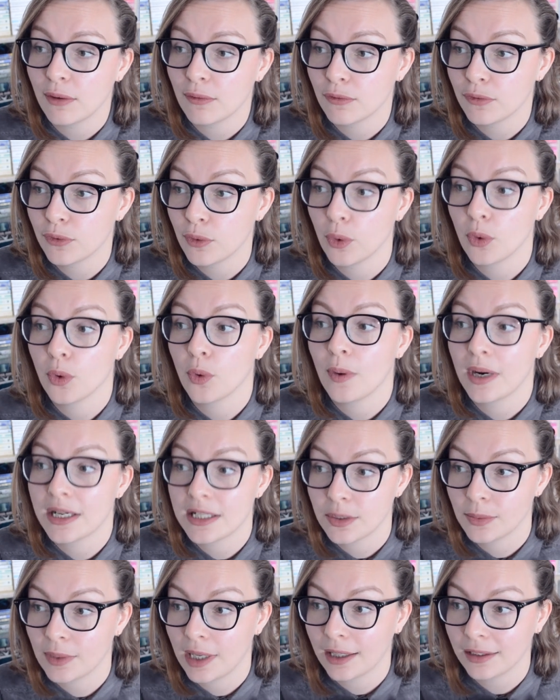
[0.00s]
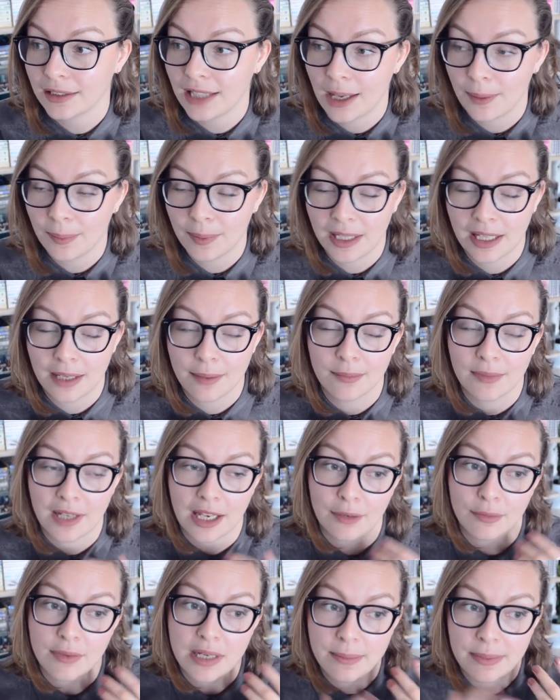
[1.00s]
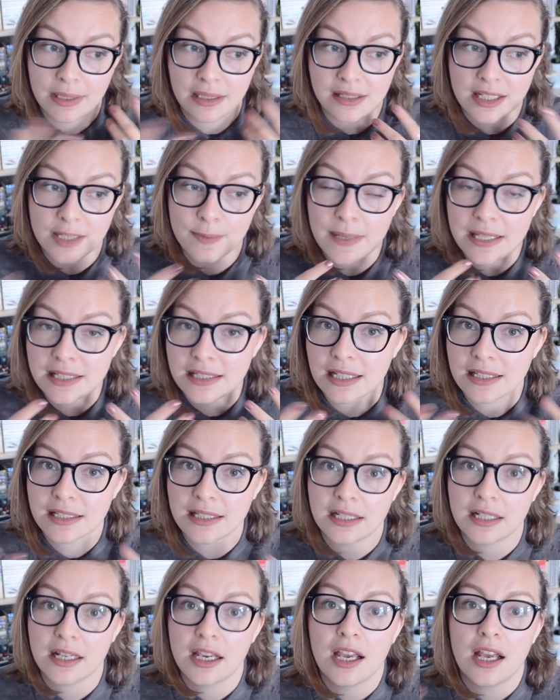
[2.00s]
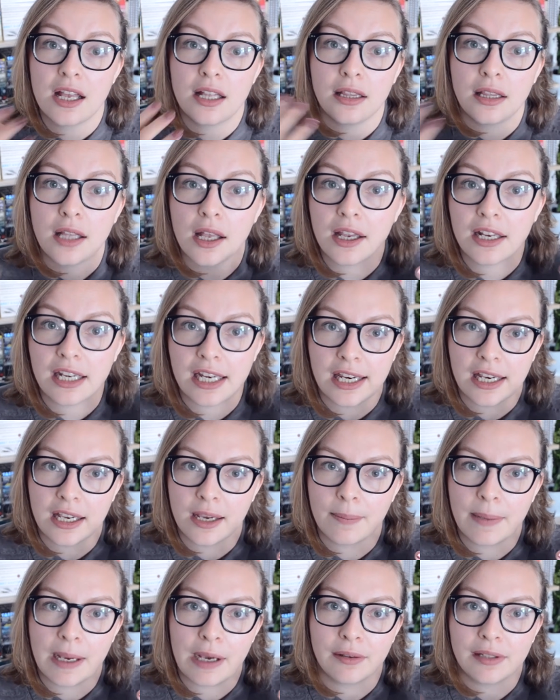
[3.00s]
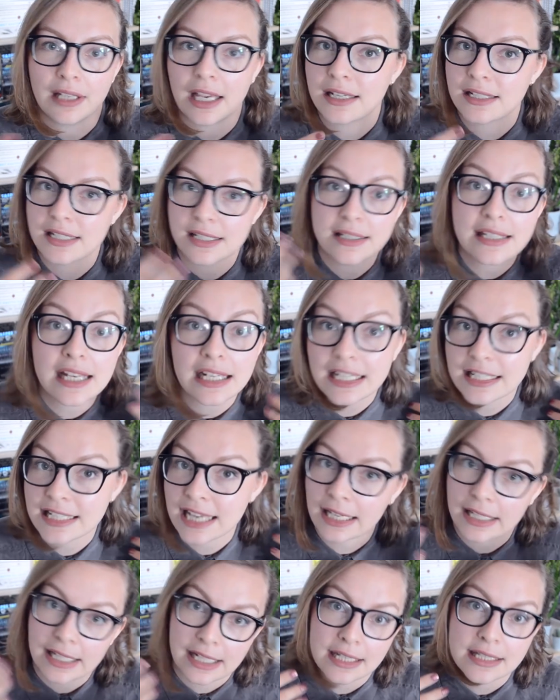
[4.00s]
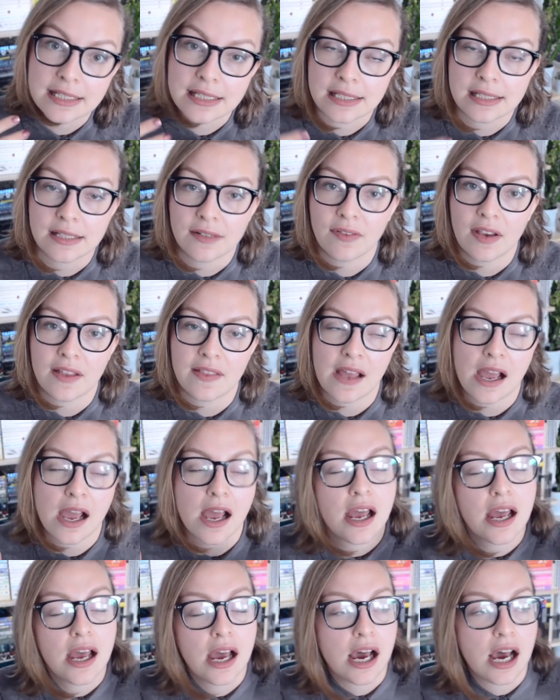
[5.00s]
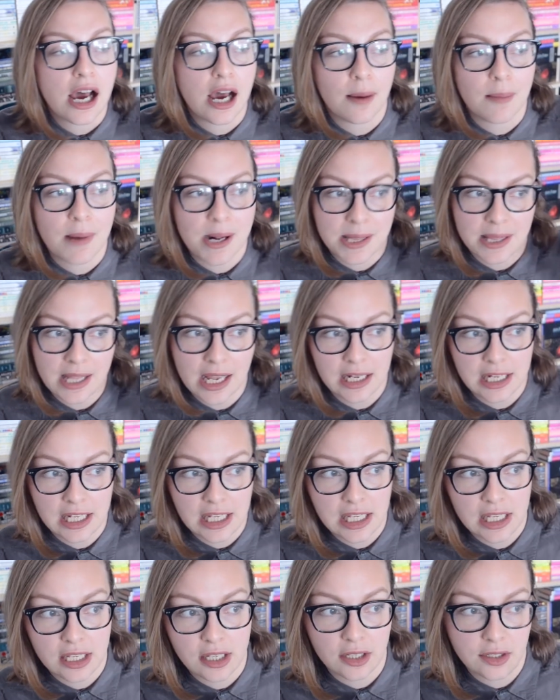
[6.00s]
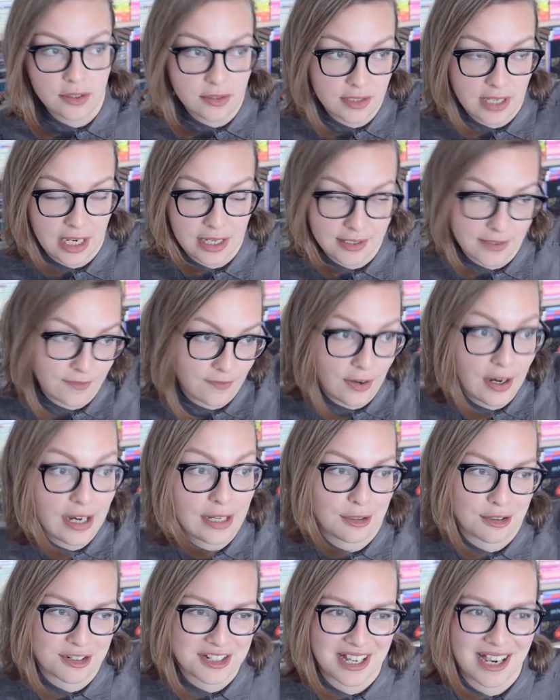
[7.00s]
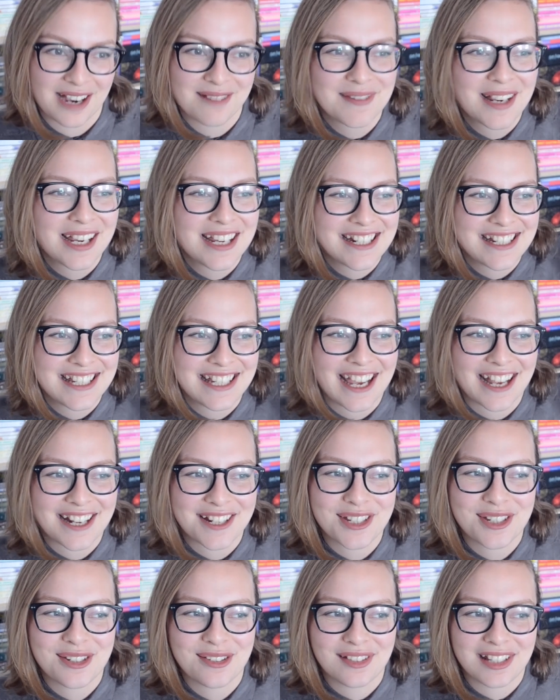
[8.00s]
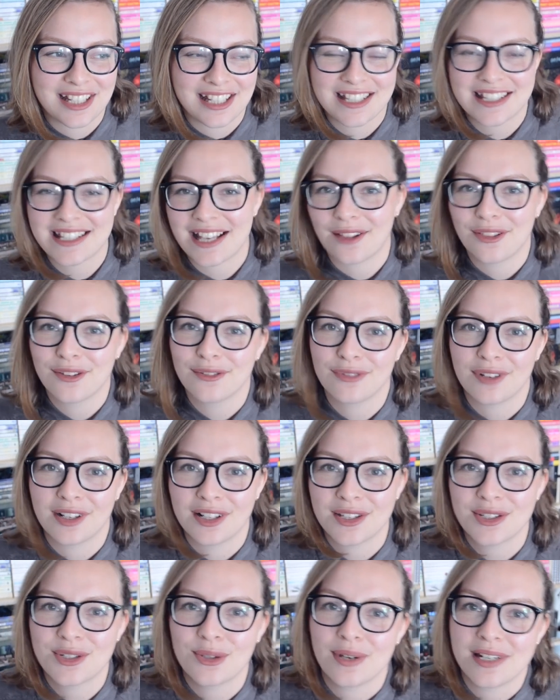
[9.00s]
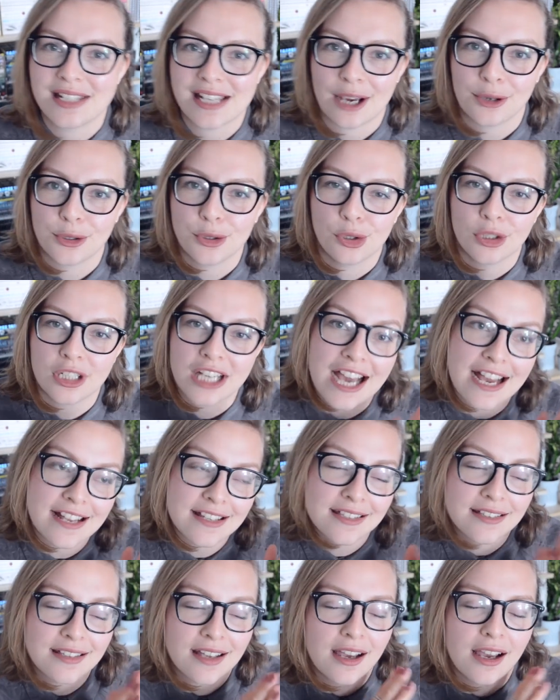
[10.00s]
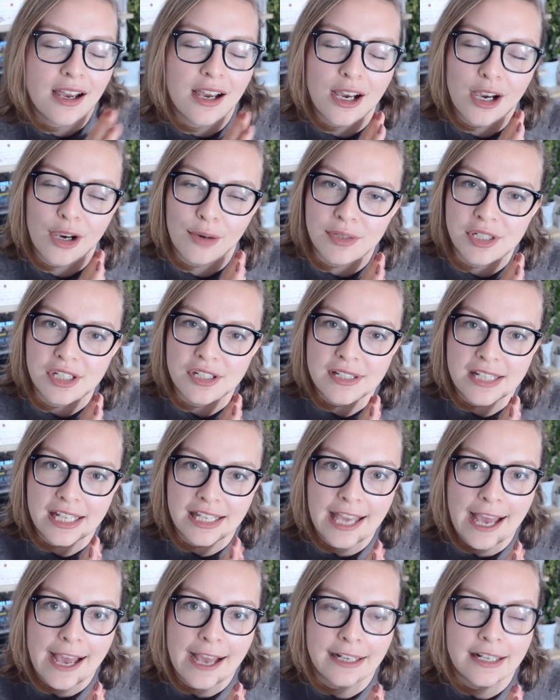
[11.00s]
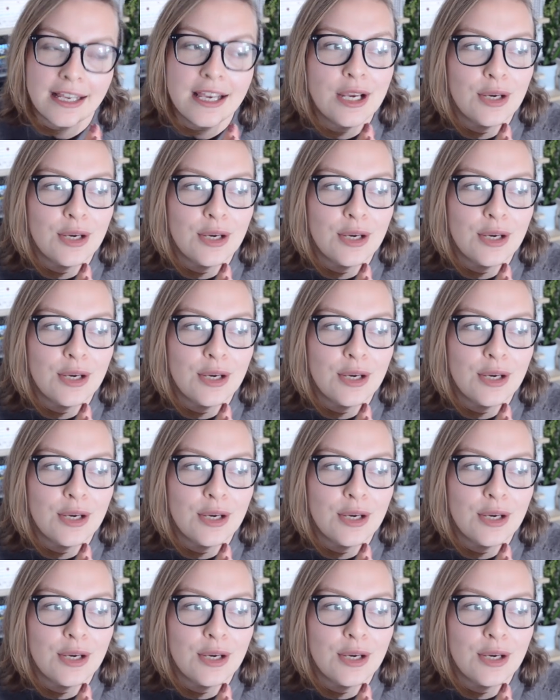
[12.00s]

for quite a while, helping him like rebuild his business and learning about like distilling techniques and stuff like that. And then he takes a very long time to get to the south of France, to a town called Grasse, which is near Cannes,